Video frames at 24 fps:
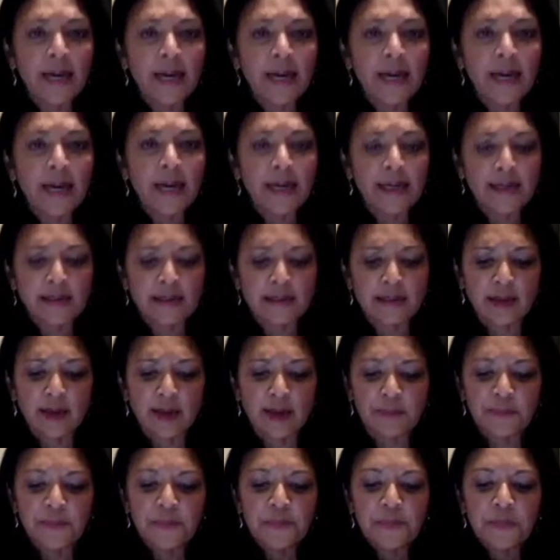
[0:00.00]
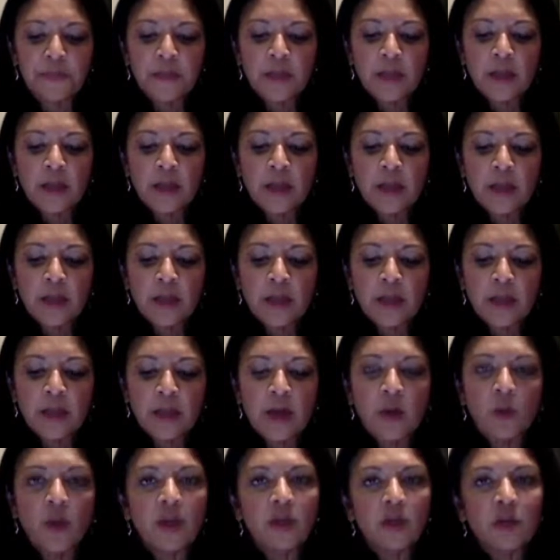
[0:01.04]
One of the questions I have, and it's probably a
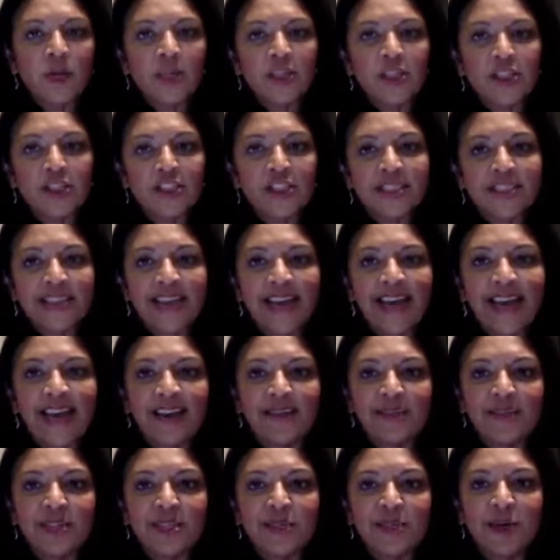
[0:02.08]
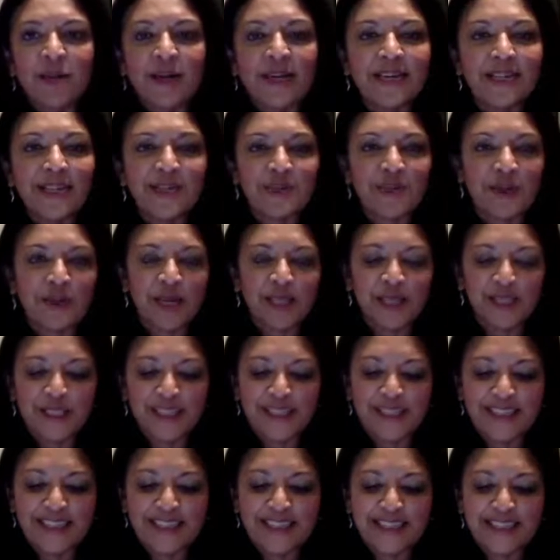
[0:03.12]
history question, is how many of you know
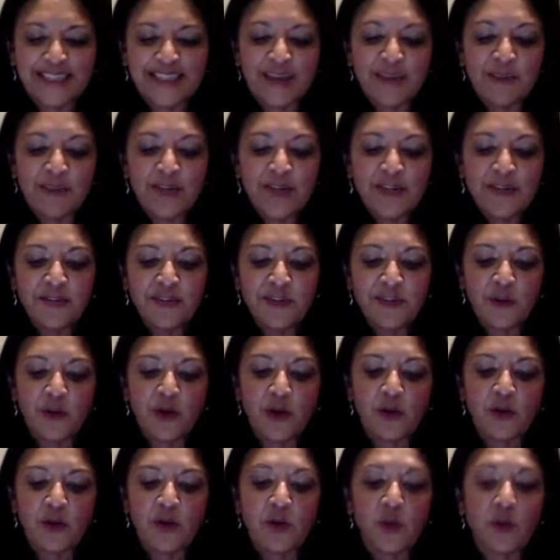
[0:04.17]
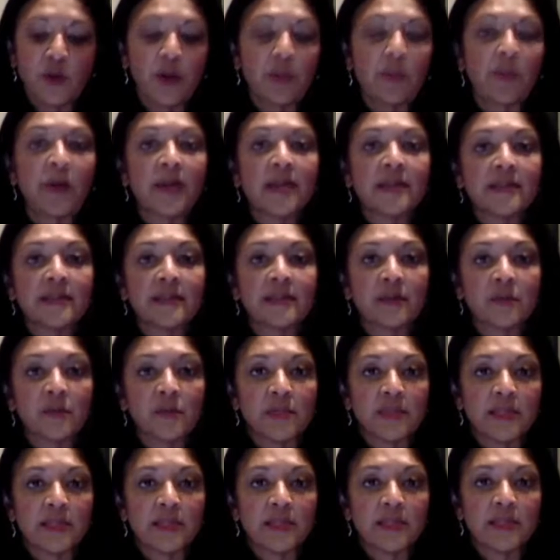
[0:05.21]
who our president was when Title X
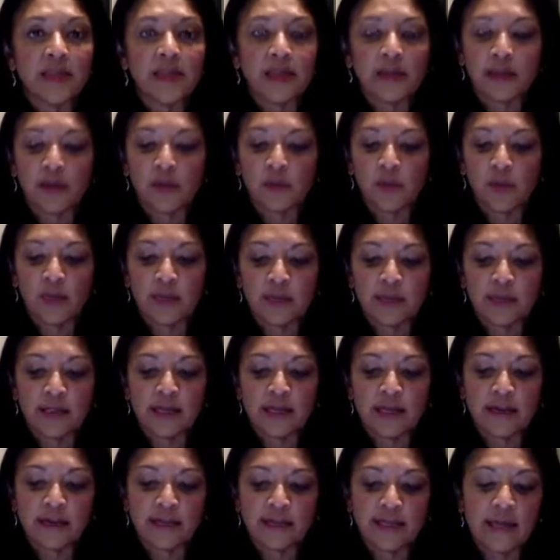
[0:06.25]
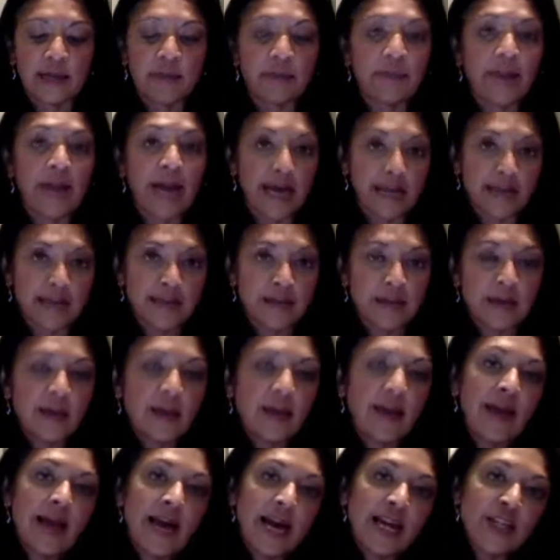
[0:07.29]
passed? Actually, probably the better
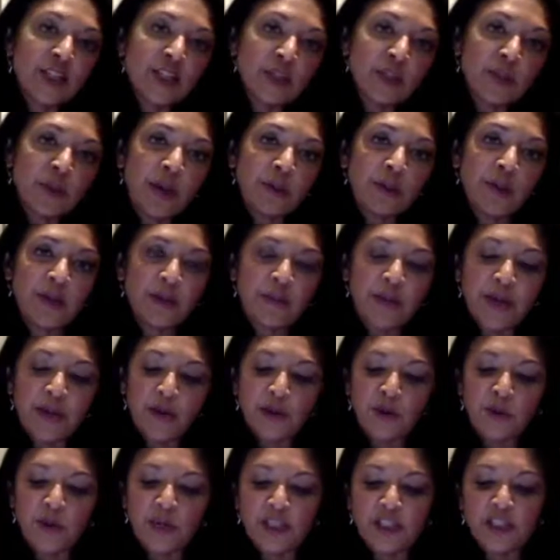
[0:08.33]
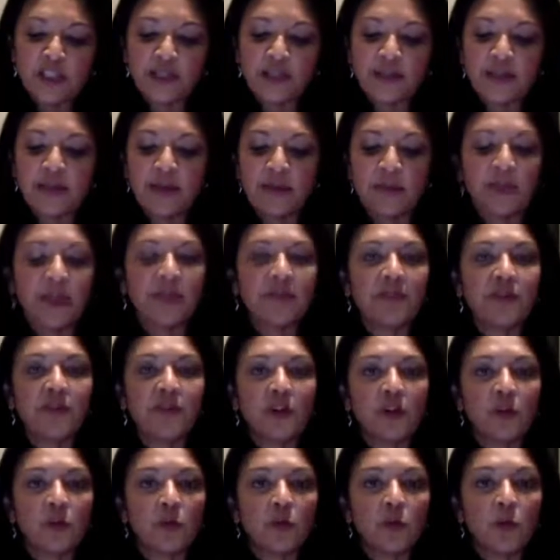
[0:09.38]
question is how many of you know what Title X
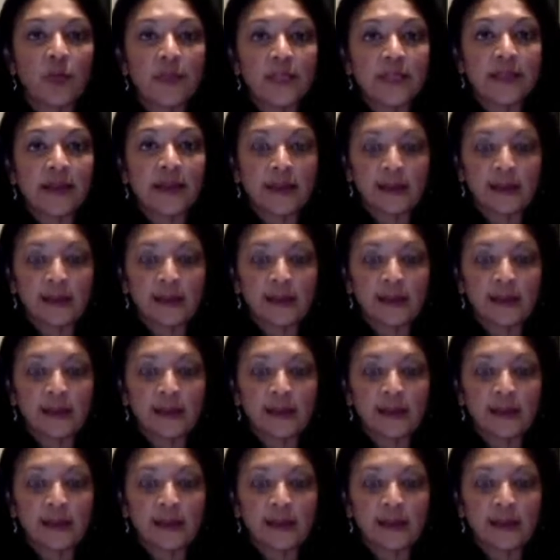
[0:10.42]
is